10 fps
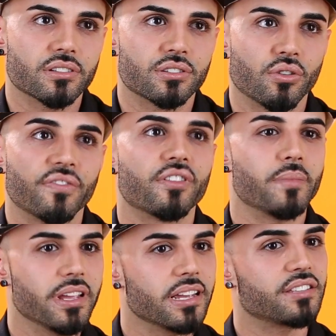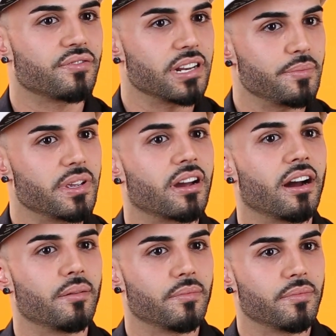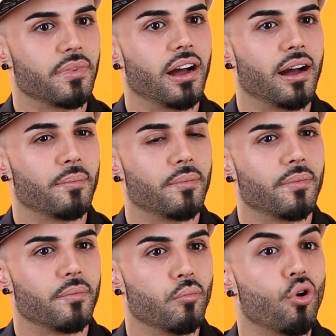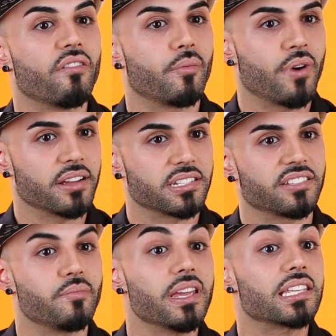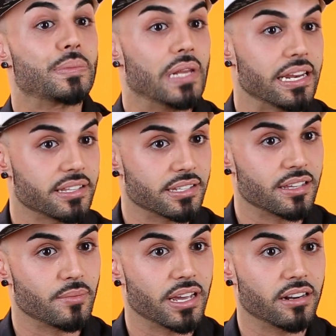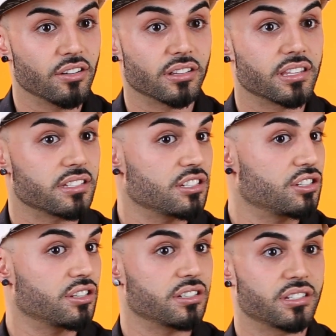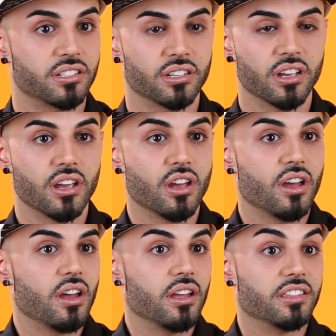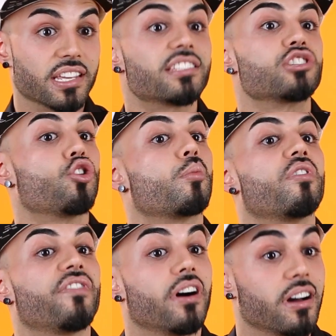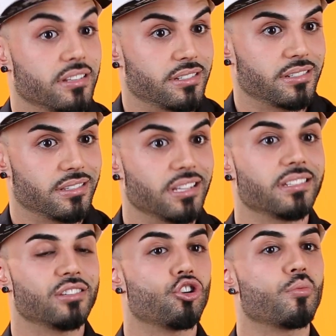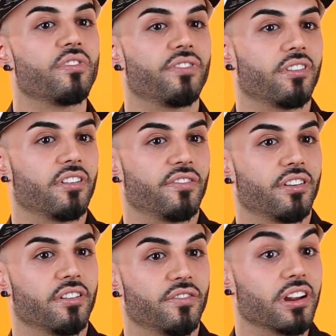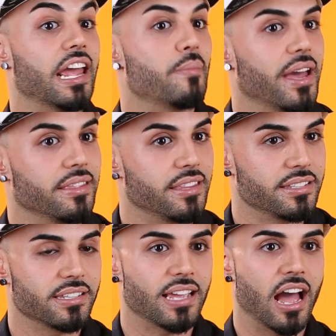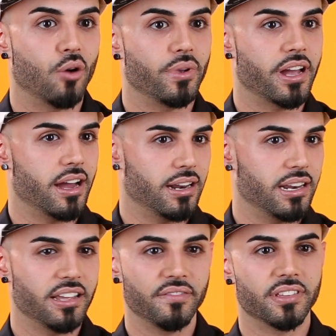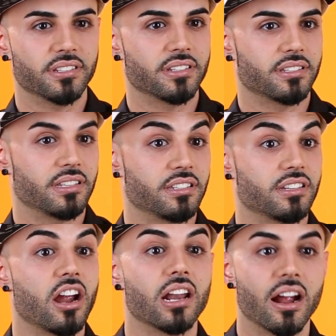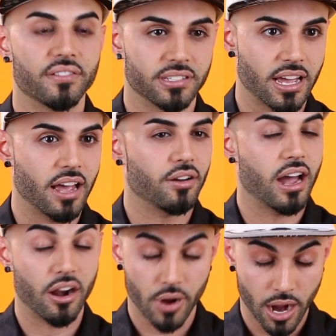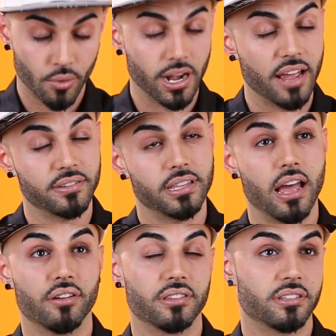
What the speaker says: So for me, it's really become more of a process of me explaining to them, like, look, this is normal for us. This is normal for gay men. This is how we kind of live. This is our lifestyle. Our lifestyle.